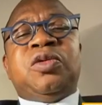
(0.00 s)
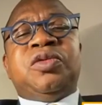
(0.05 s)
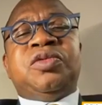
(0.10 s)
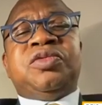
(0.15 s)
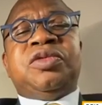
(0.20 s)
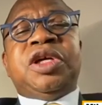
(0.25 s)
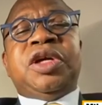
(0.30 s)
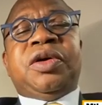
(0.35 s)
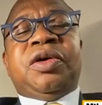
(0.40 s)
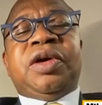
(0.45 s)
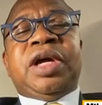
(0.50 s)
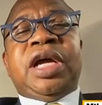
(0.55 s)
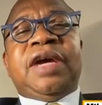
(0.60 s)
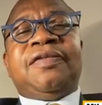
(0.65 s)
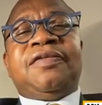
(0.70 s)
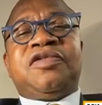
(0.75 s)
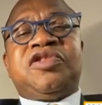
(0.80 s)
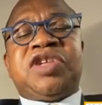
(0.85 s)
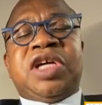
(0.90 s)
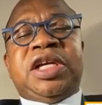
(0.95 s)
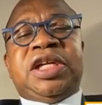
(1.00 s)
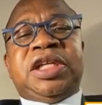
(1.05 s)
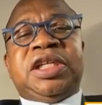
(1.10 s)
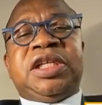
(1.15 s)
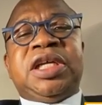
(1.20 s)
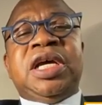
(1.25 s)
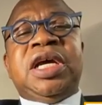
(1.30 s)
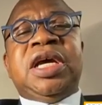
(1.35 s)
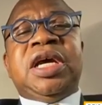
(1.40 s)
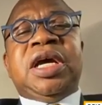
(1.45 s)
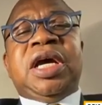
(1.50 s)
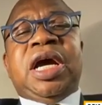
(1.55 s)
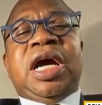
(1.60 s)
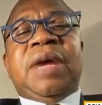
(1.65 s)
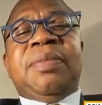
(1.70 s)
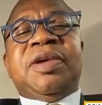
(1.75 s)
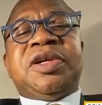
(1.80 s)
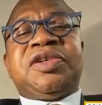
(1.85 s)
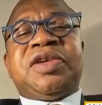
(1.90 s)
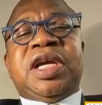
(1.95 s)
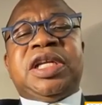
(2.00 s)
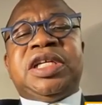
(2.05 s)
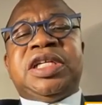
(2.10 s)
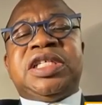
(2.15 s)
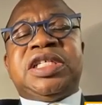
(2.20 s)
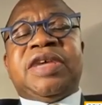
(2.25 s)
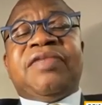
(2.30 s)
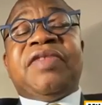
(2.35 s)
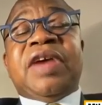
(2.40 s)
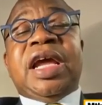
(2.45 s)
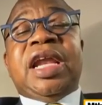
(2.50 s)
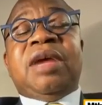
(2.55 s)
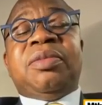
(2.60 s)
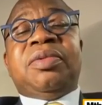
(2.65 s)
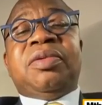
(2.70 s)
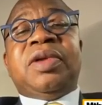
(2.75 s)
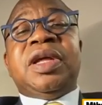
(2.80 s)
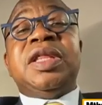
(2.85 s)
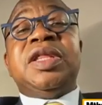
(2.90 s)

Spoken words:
would, have traded, make sure that it is available